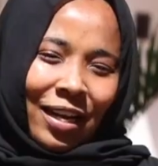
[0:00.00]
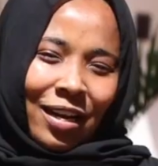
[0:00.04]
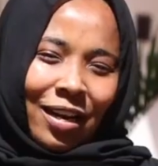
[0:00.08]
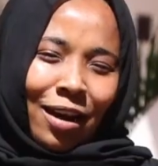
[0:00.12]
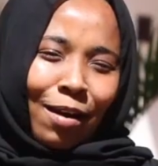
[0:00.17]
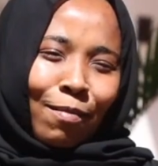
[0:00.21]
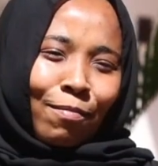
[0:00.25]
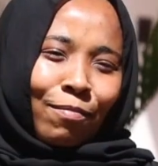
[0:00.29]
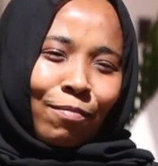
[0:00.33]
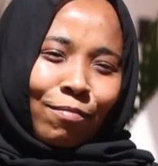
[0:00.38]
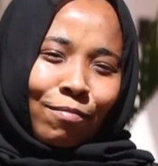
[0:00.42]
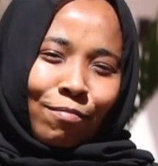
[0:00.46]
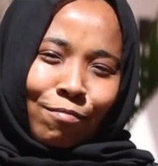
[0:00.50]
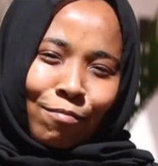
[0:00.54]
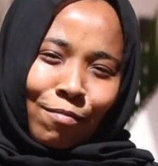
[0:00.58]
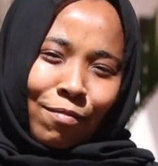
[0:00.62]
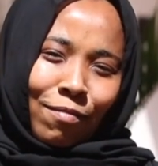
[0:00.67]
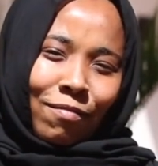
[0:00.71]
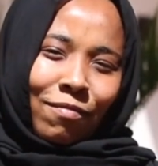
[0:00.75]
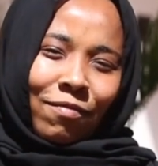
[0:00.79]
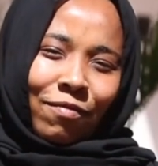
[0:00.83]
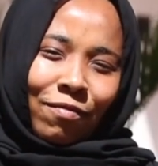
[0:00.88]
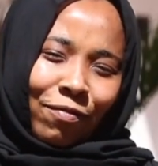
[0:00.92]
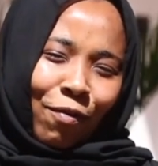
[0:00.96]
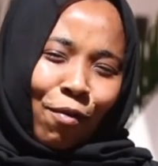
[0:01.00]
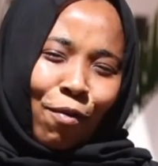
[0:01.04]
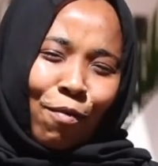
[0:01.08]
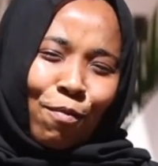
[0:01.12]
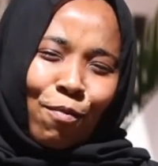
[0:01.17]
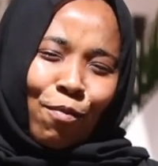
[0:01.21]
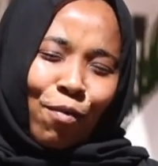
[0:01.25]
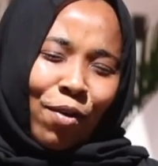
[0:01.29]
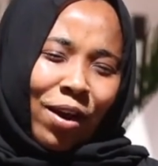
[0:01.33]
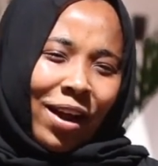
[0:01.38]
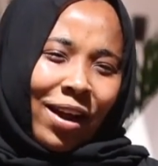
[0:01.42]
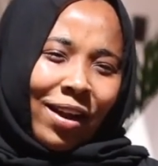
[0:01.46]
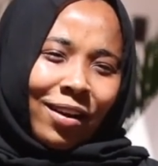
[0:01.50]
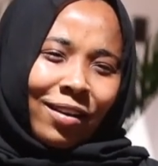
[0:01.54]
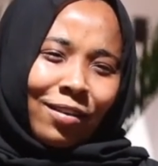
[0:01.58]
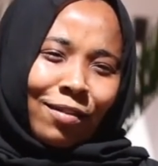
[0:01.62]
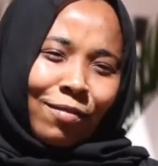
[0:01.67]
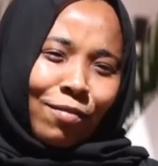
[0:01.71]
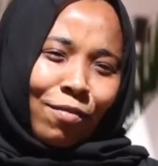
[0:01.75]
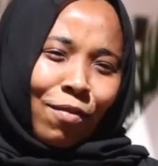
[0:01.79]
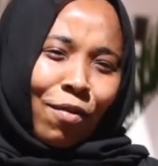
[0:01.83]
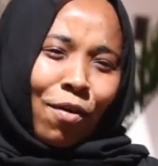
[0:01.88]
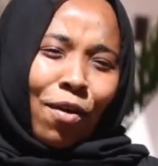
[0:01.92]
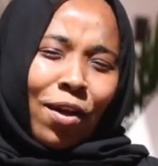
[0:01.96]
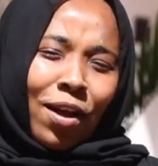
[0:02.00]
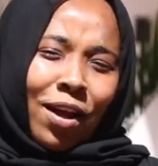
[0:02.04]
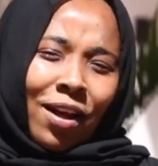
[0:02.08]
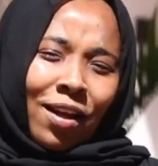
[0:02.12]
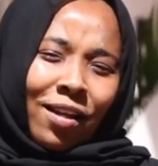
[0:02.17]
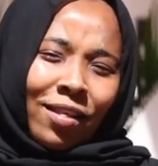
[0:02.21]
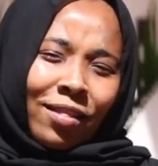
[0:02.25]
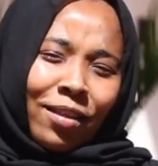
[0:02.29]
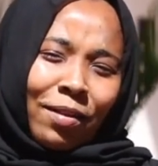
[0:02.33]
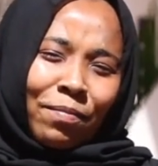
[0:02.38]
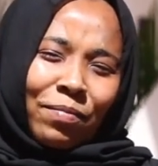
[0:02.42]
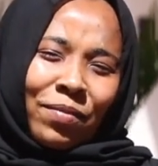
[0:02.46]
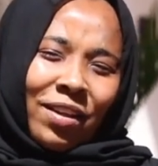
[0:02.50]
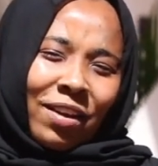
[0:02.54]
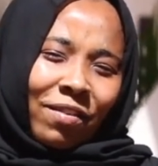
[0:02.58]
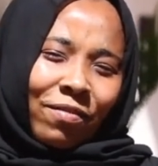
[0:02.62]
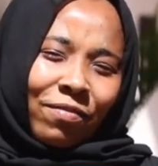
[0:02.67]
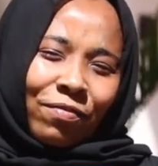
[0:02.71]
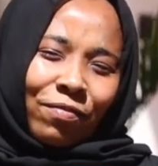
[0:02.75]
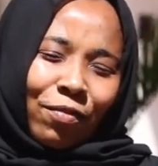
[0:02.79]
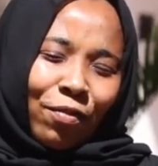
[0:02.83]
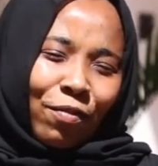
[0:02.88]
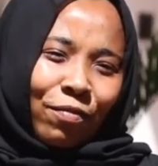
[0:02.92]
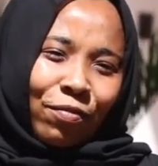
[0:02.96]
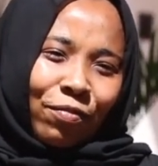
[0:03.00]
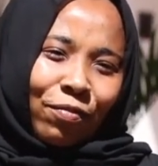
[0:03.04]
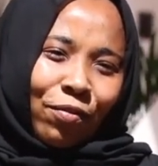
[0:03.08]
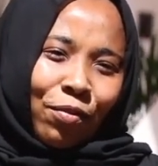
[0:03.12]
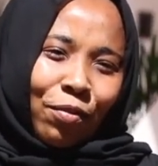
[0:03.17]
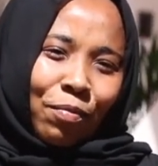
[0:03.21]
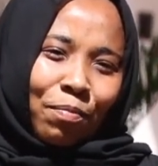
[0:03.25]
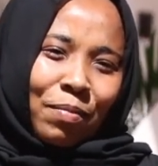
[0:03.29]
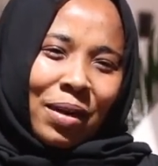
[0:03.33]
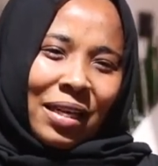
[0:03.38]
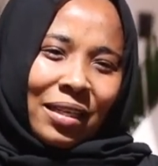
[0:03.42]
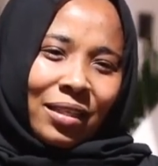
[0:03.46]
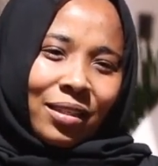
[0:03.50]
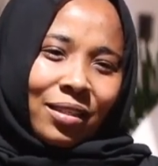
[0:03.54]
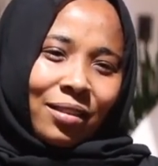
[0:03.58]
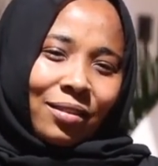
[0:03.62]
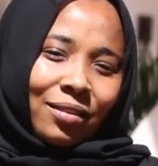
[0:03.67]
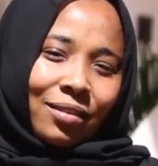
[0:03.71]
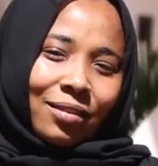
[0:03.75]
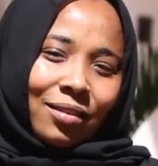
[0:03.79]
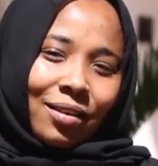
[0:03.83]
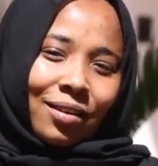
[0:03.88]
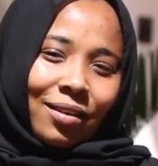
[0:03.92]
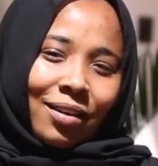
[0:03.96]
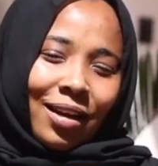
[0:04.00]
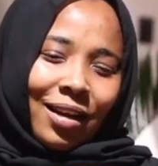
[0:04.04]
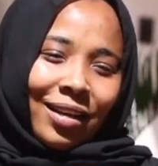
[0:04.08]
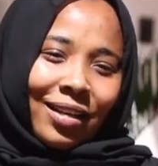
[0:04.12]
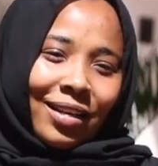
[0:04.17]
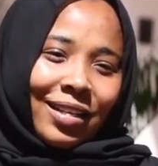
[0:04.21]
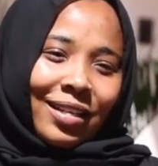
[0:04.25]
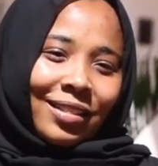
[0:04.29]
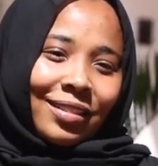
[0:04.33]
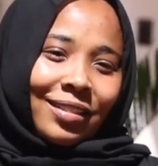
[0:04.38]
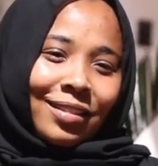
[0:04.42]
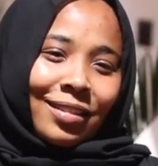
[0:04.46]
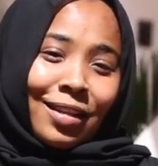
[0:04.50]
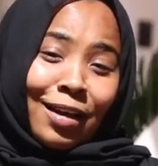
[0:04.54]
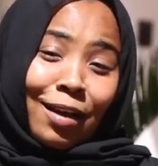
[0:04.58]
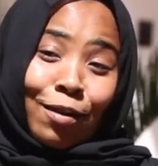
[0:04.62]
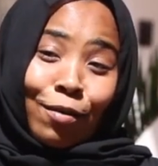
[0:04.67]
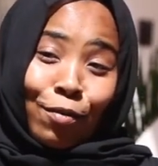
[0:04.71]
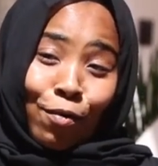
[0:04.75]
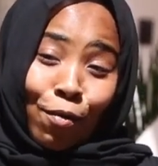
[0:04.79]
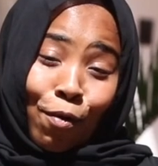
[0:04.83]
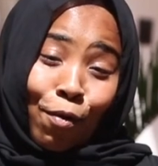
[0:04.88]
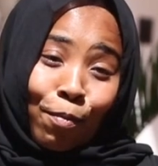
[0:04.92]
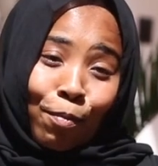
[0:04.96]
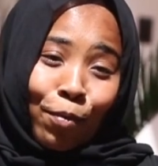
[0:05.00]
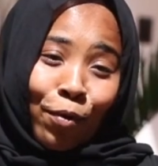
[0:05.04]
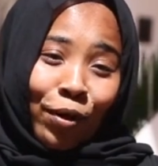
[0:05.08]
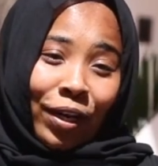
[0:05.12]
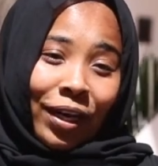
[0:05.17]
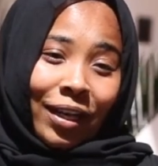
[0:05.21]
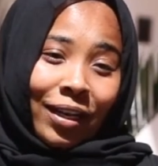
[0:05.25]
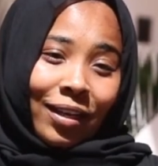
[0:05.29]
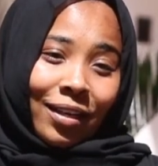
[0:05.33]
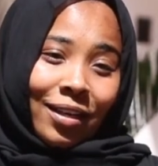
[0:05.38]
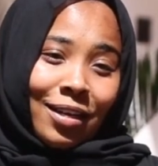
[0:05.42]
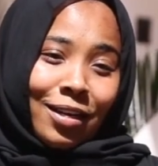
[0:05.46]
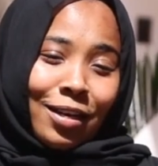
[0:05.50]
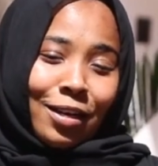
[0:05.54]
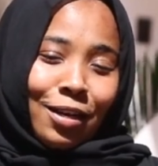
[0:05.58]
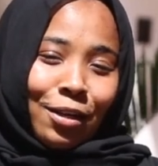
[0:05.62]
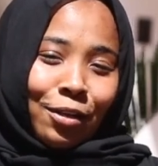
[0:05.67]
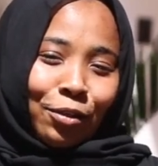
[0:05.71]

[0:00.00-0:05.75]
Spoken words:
like I'm form one, them they are form four, but at least they are normal.